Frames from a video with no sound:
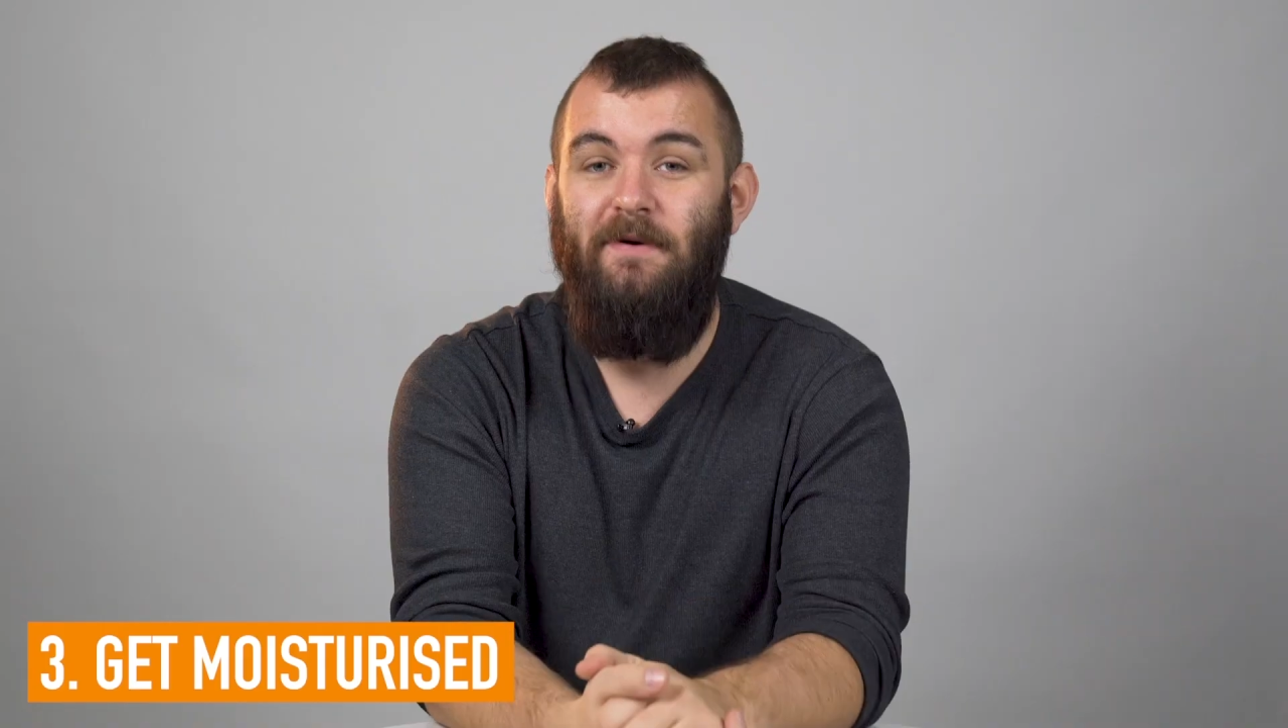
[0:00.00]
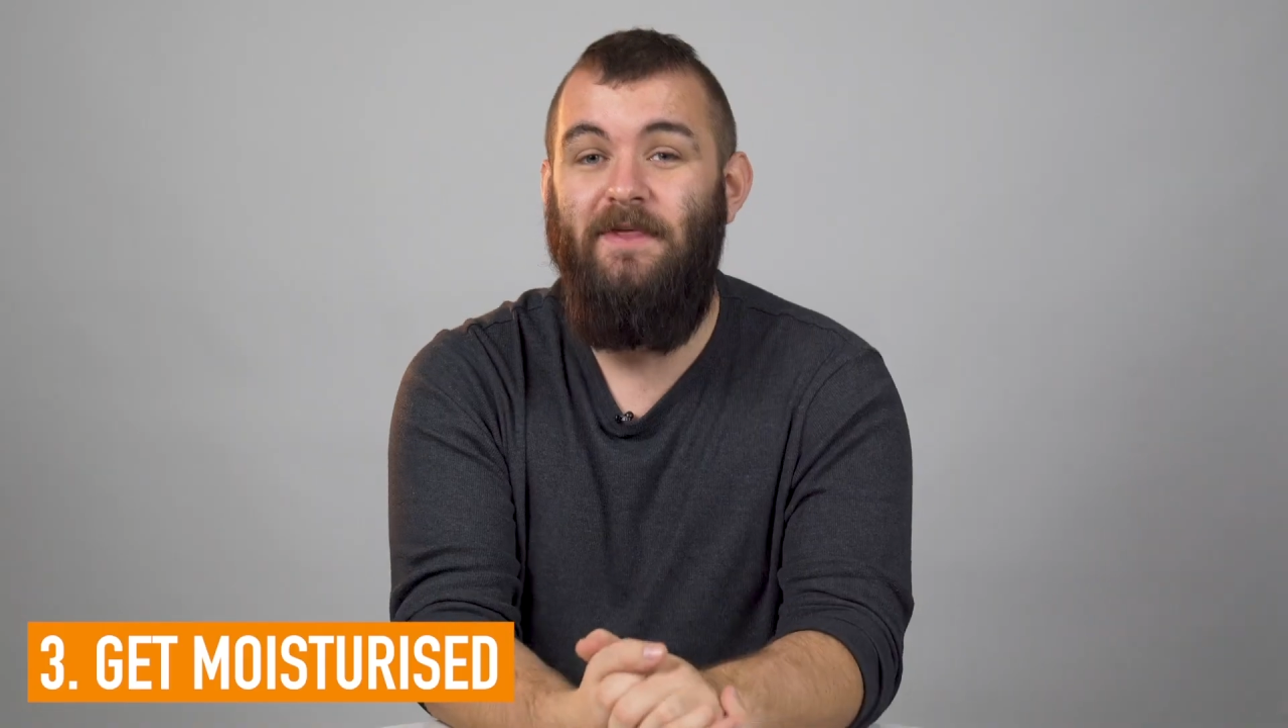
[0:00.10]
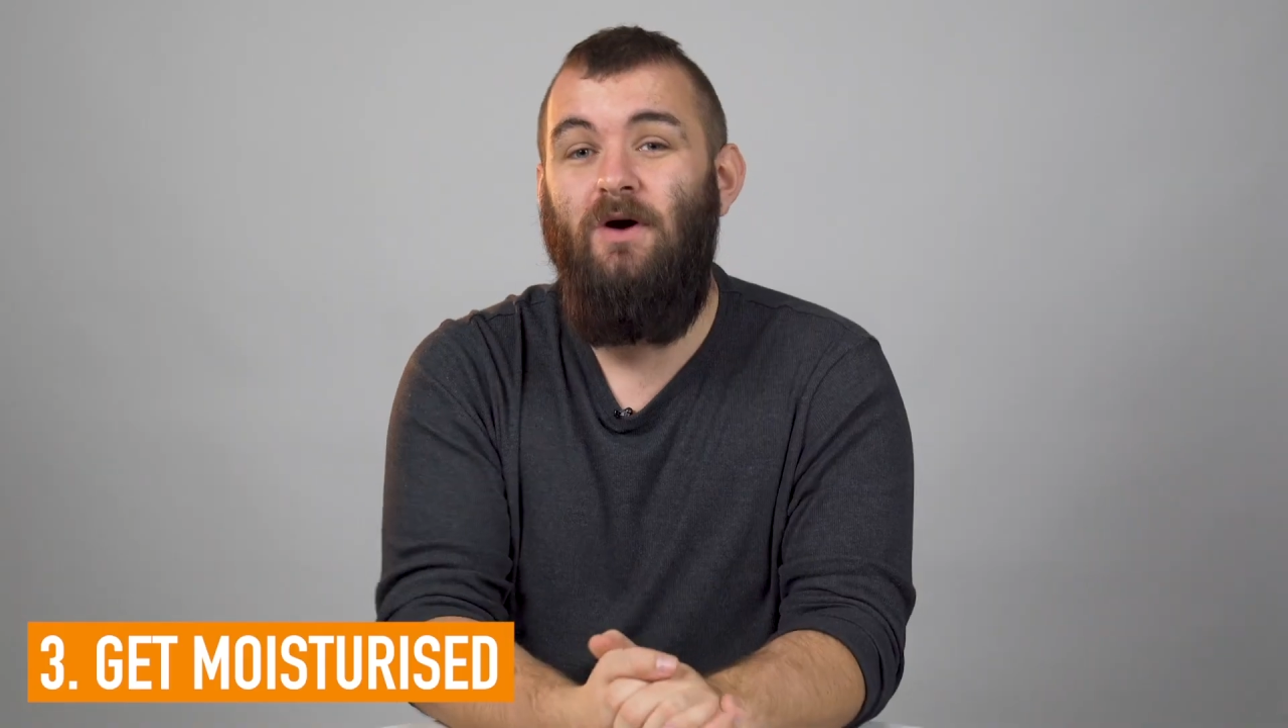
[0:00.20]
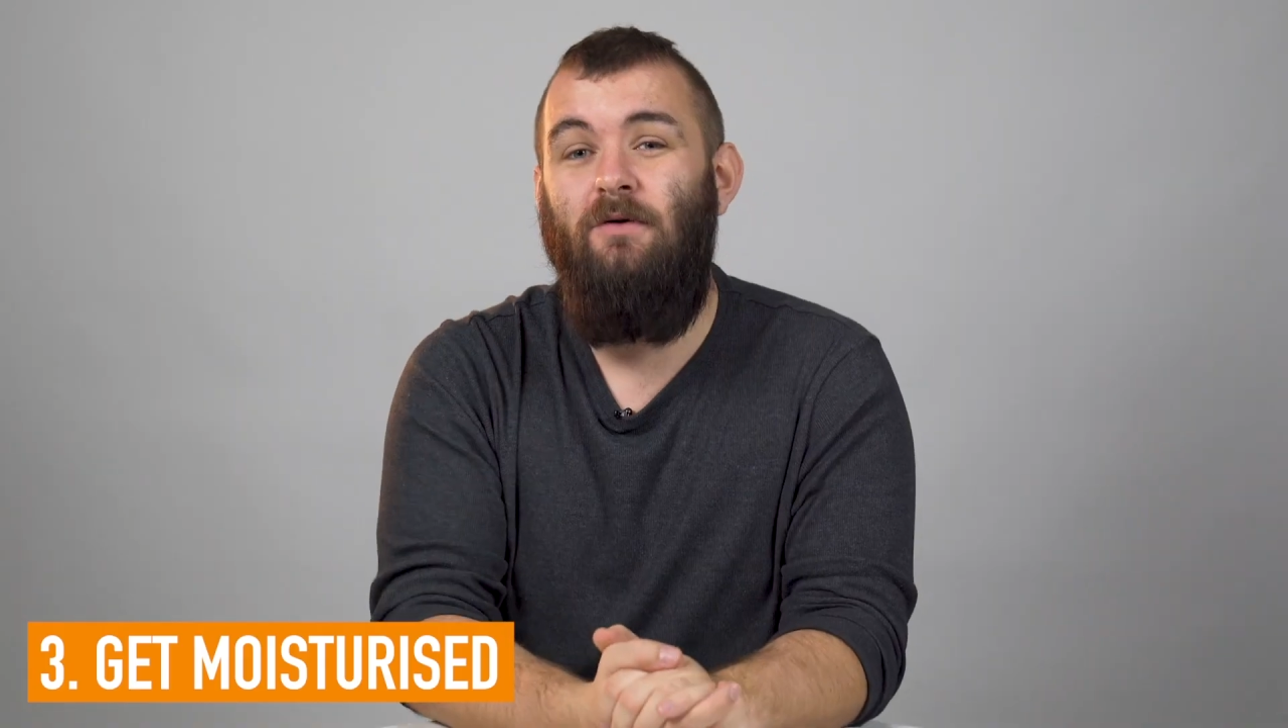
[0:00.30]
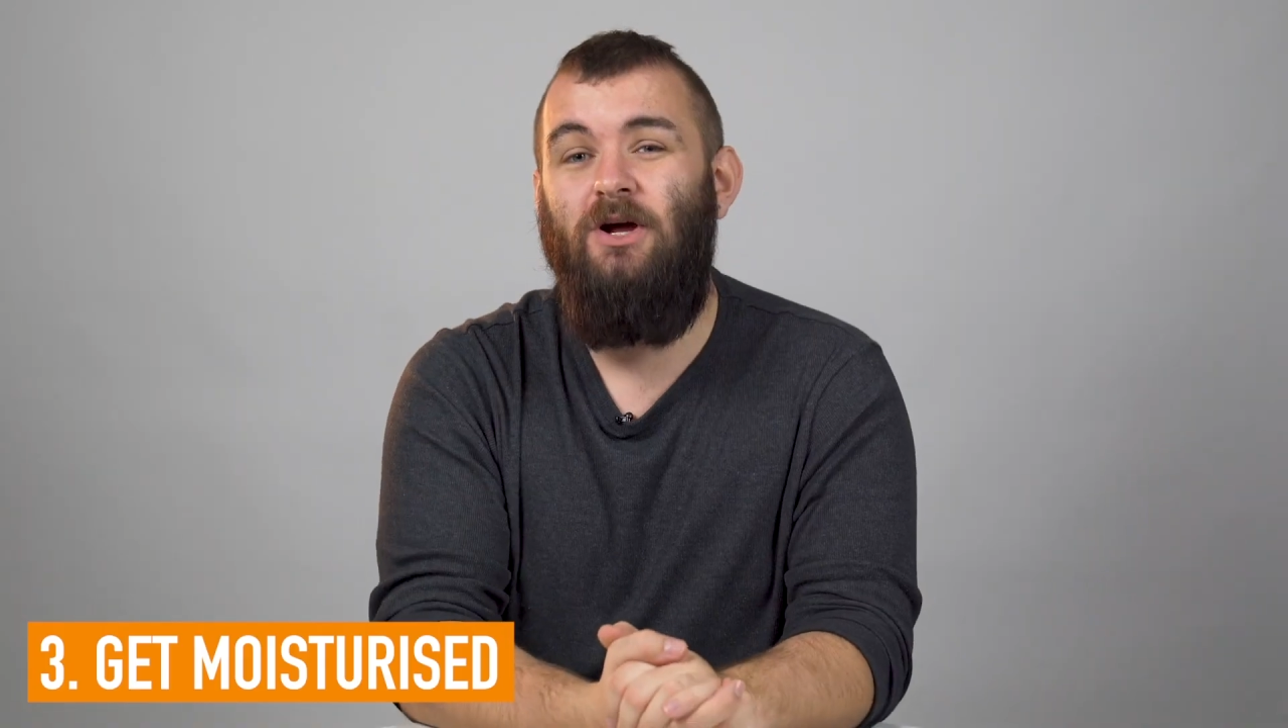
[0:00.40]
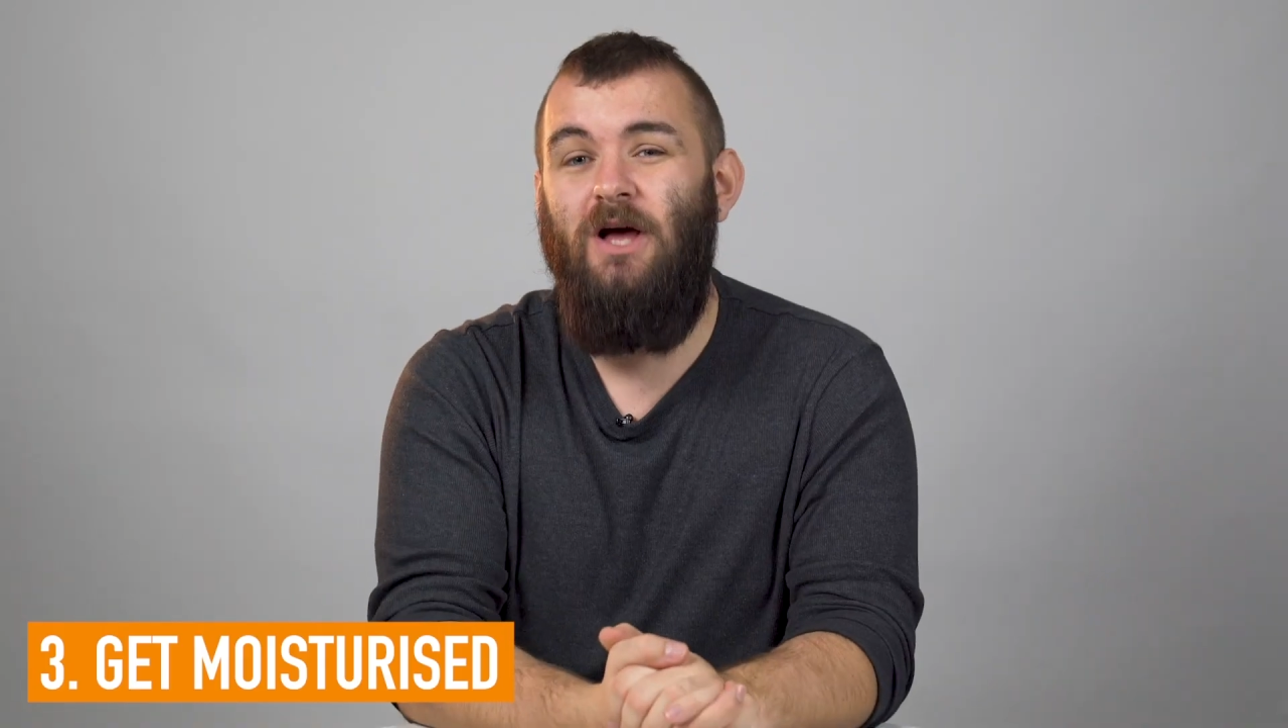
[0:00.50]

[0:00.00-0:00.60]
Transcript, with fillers: but there are a